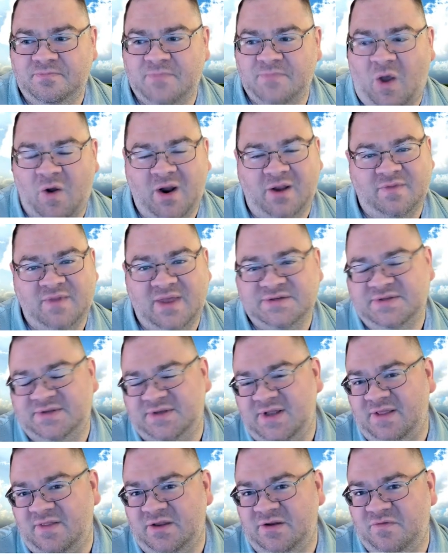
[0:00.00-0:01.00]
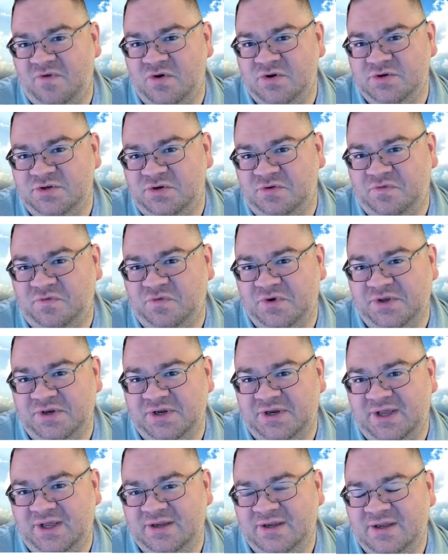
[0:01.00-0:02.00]
All right, that's the daily devotional for you
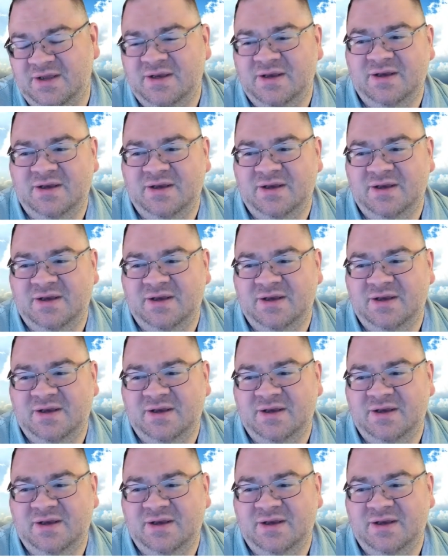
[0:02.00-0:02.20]
today.